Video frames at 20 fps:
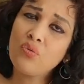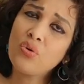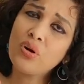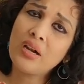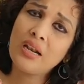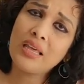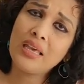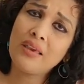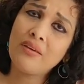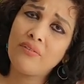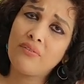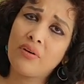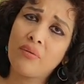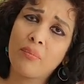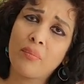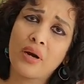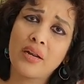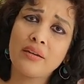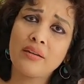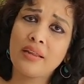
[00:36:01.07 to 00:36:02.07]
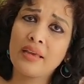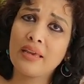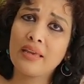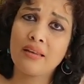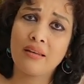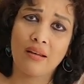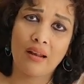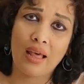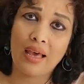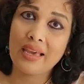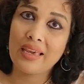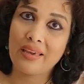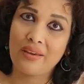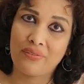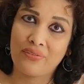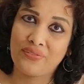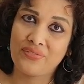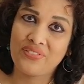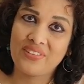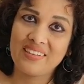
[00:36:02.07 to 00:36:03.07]
could live a mundane
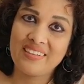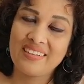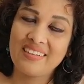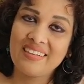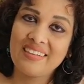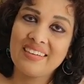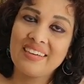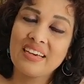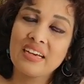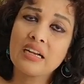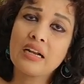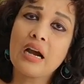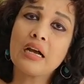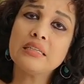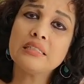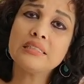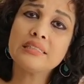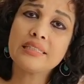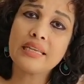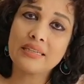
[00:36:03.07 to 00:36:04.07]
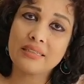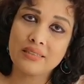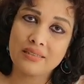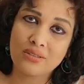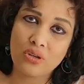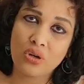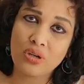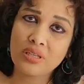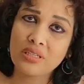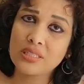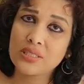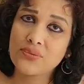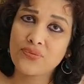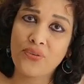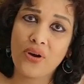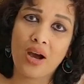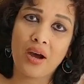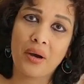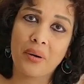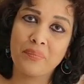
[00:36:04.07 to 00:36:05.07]
life, content on his
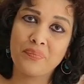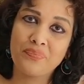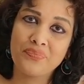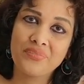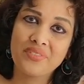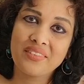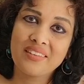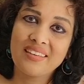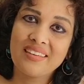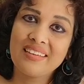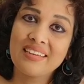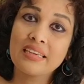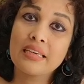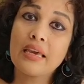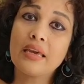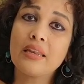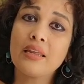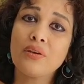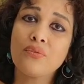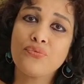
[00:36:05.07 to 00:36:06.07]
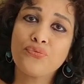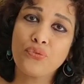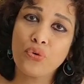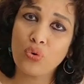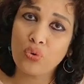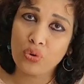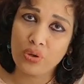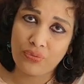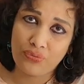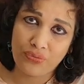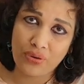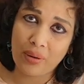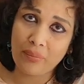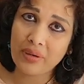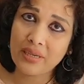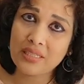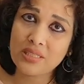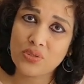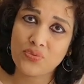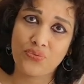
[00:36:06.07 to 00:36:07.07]
farm, getting food
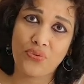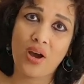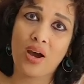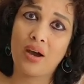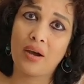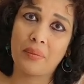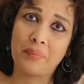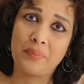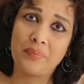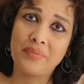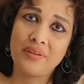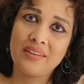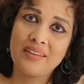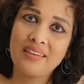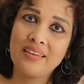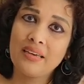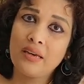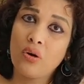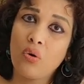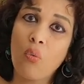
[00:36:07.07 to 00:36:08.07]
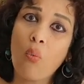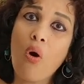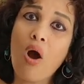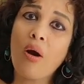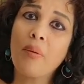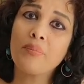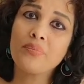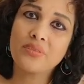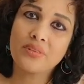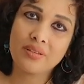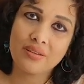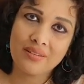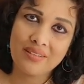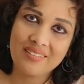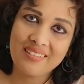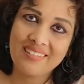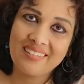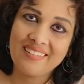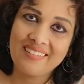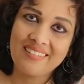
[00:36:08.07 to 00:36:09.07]
from his farm, warmth
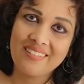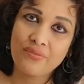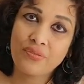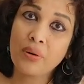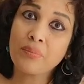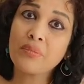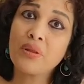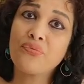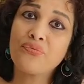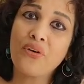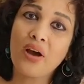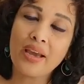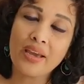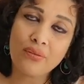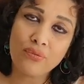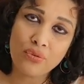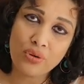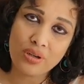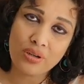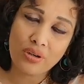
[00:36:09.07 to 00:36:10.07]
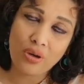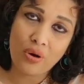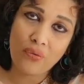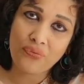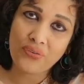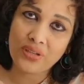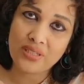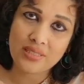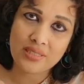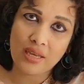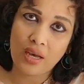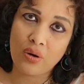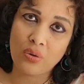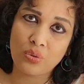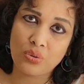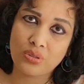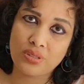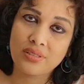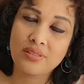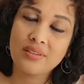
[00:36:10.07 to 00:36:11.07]
from the firewood of his
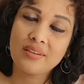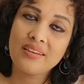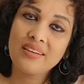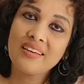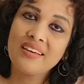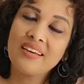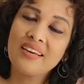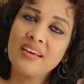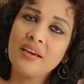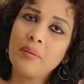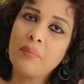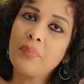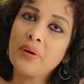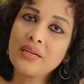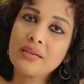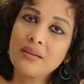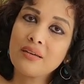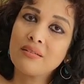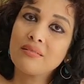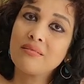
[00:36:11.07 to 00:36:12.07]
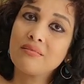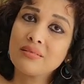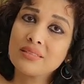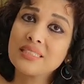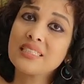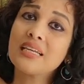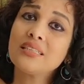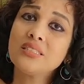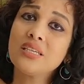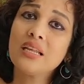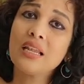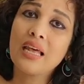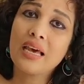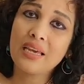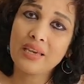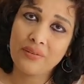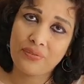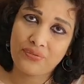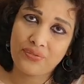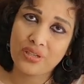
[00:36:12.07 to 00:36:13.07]
house. But such a
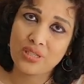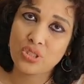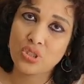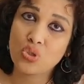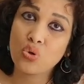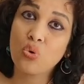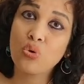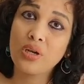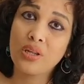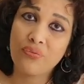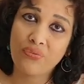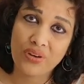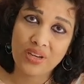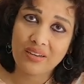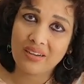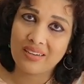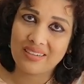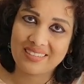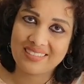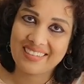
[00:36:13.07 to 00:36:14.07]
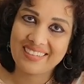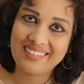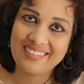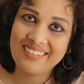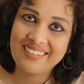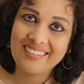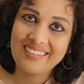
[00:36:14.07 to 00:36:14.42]
life is so difficult